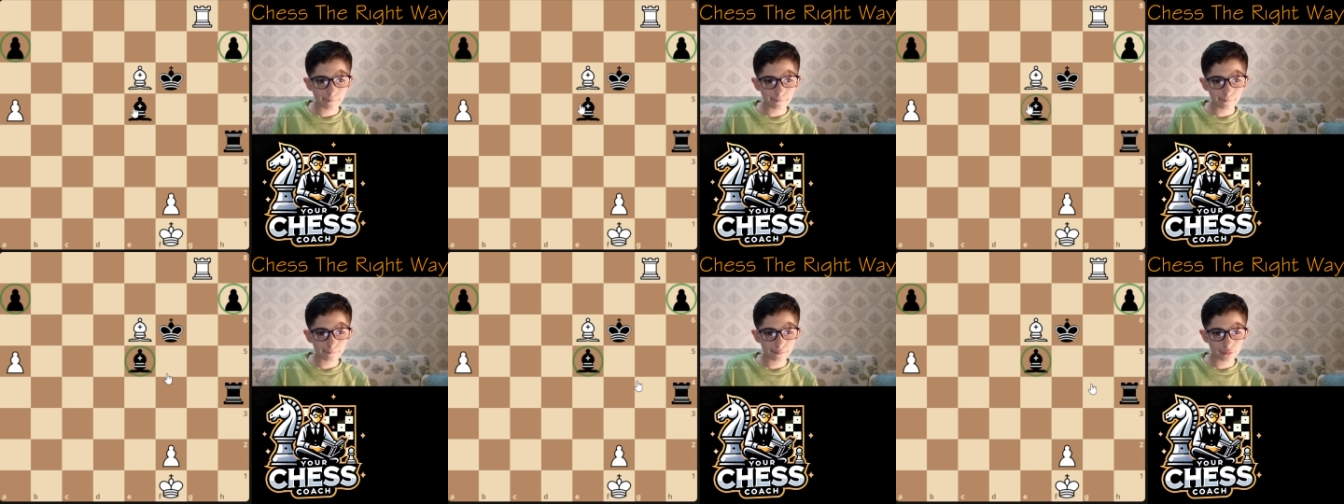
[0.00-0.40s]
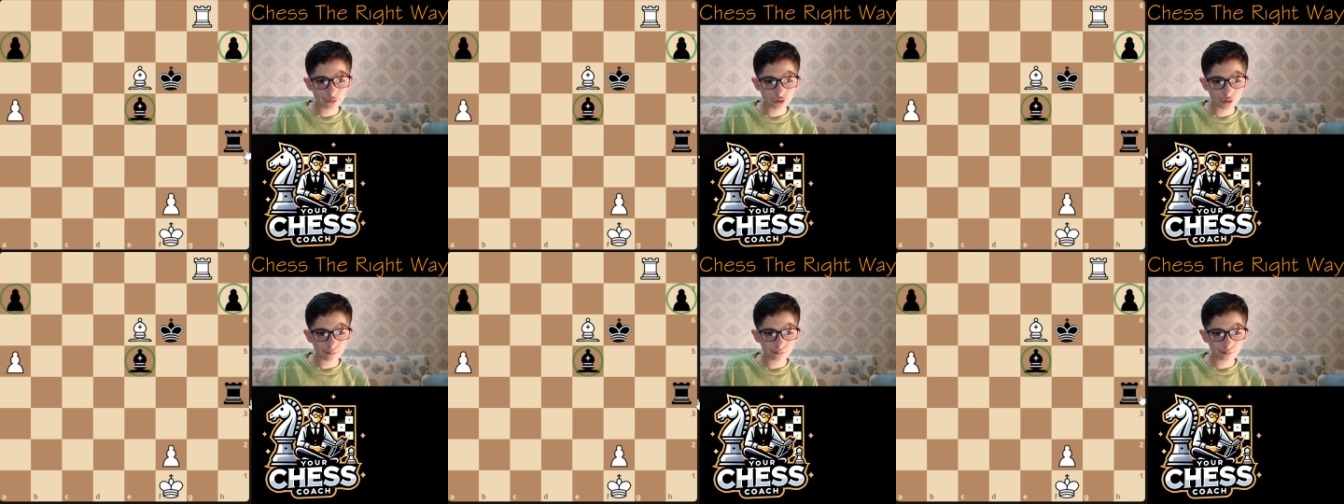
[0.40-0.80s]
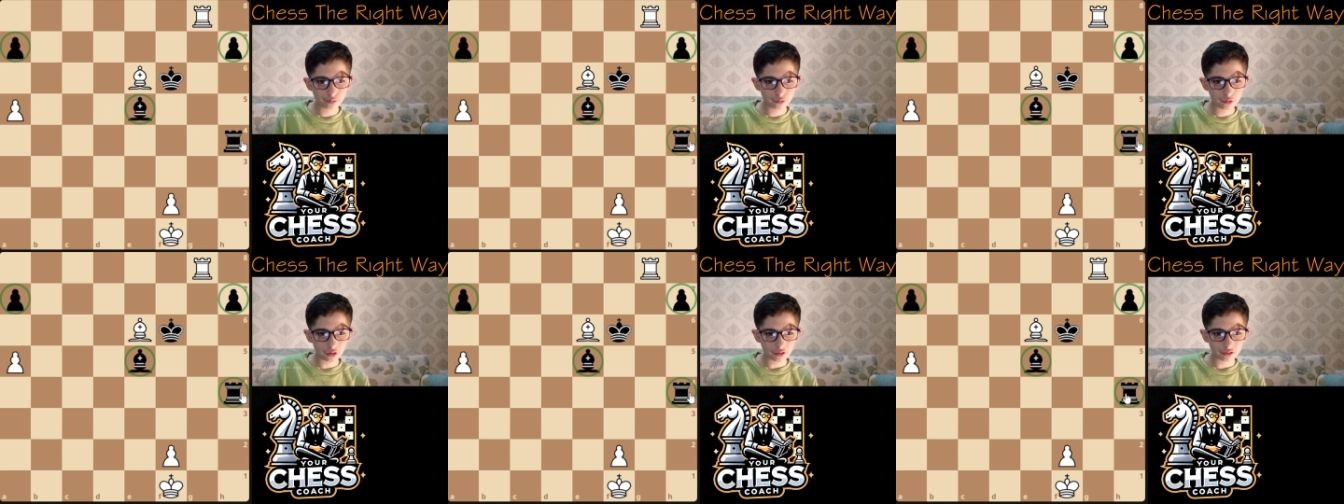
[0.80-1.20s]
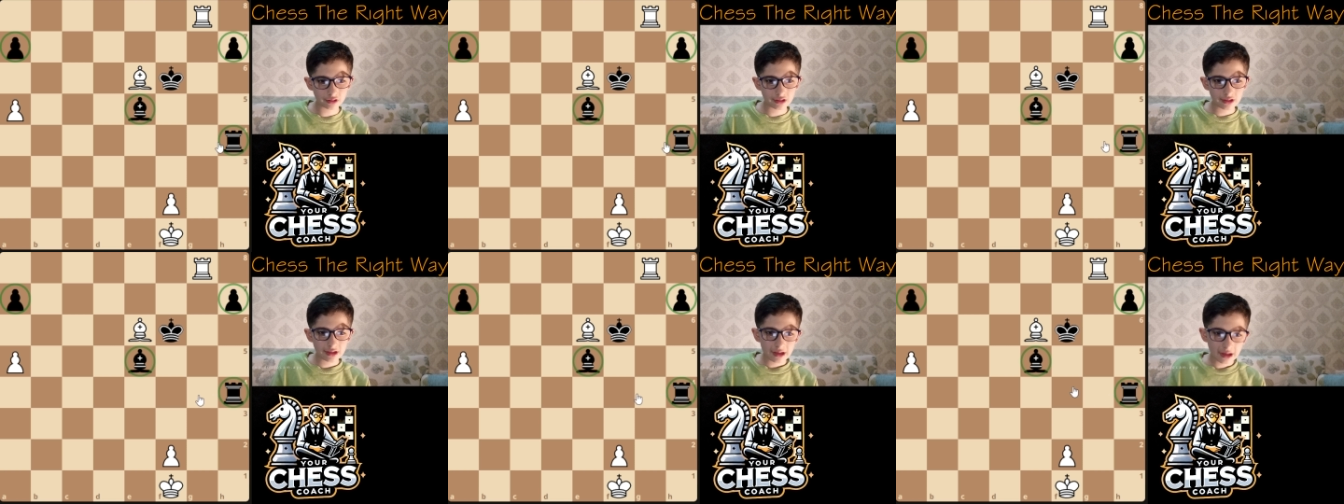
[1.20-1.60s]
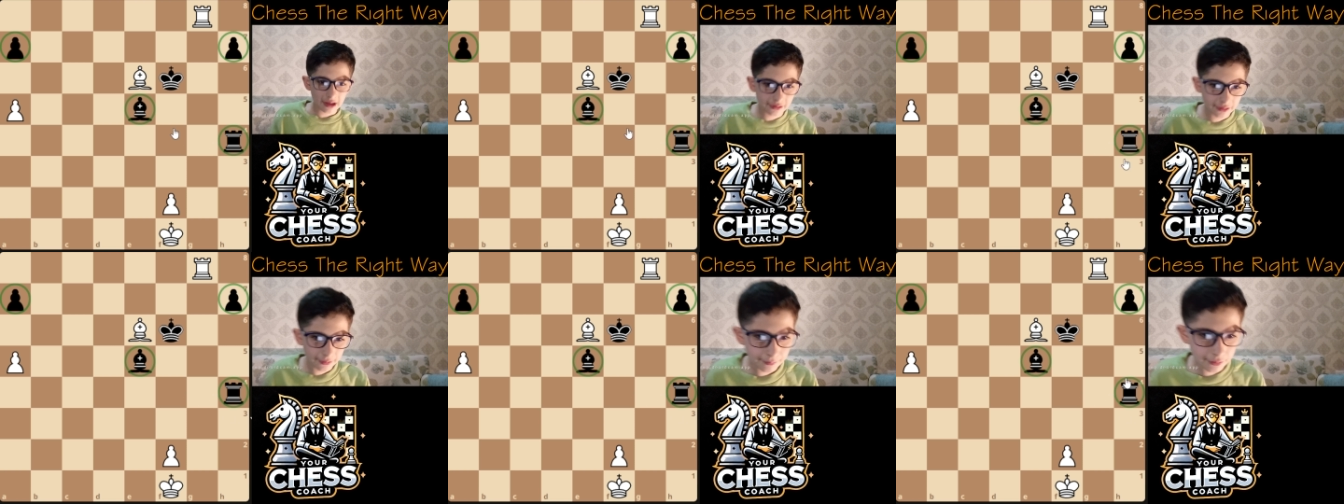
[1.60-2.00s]
bishop, rook.
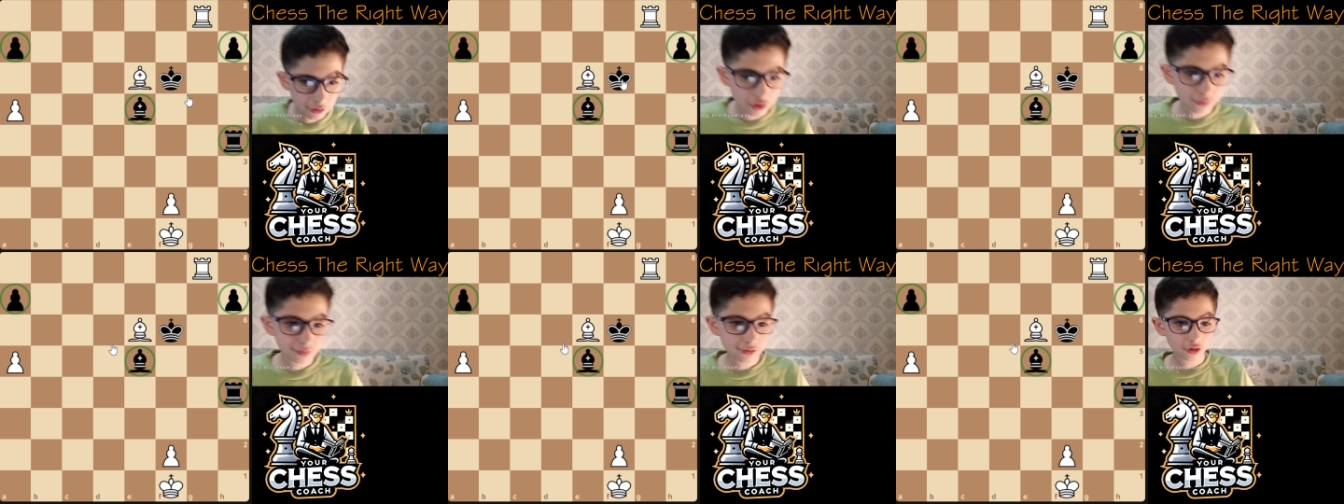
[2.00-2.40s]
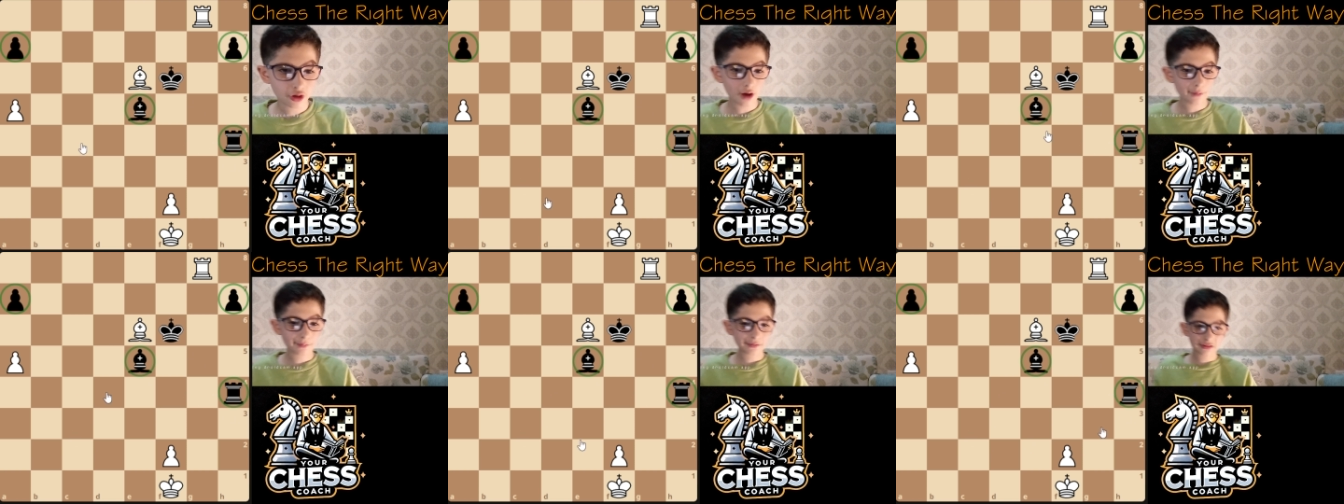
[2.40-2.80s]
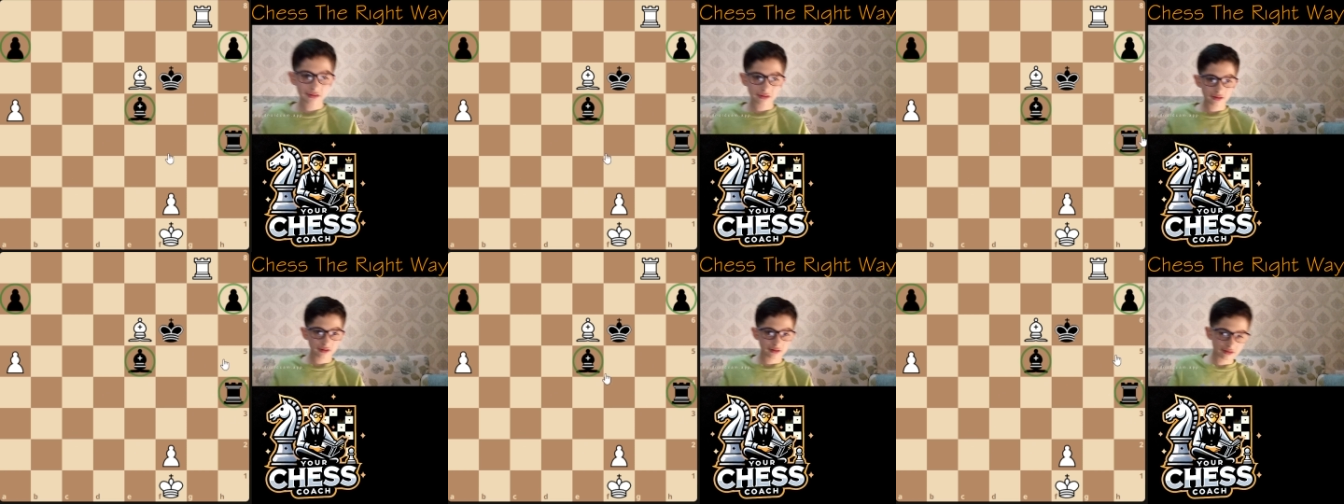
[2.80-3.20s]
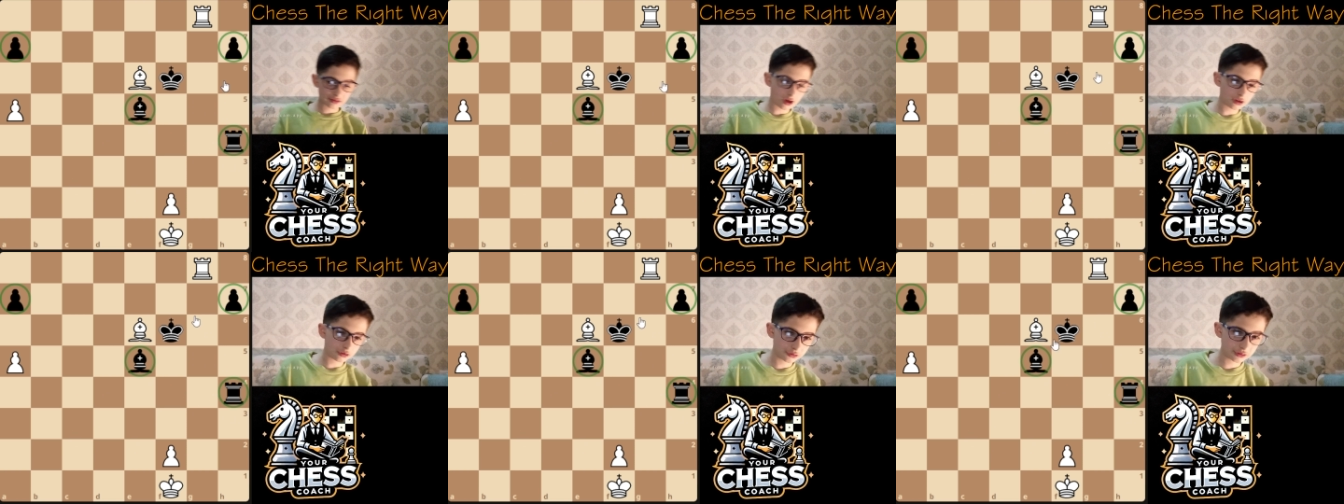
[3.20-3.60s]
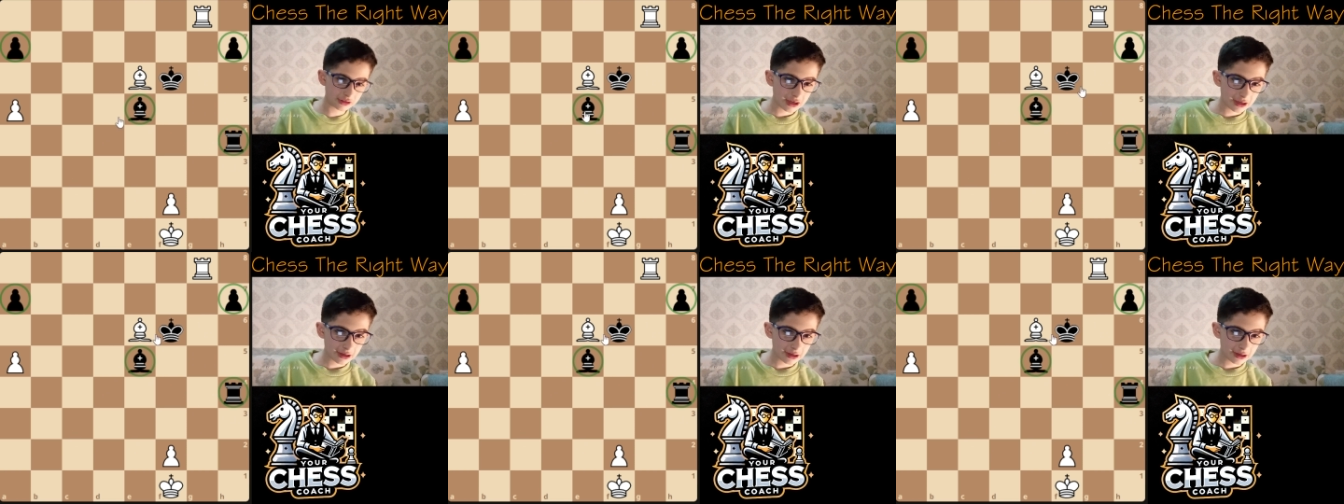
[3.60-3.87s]
And the bishops are opposite colored,